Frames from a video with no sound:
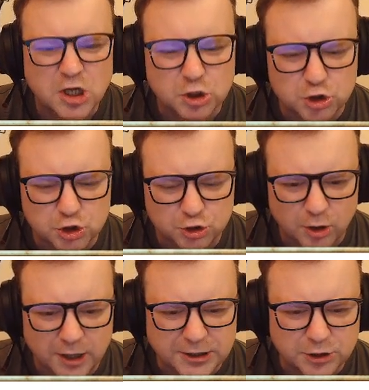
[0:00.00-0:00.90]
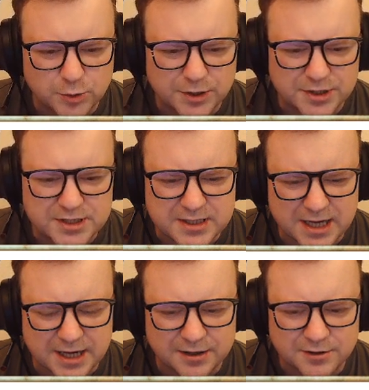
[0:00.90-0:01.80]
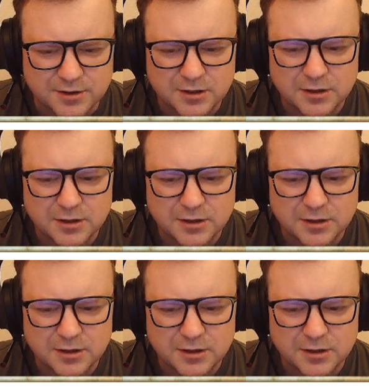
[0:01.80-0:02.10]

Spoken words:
to try to understand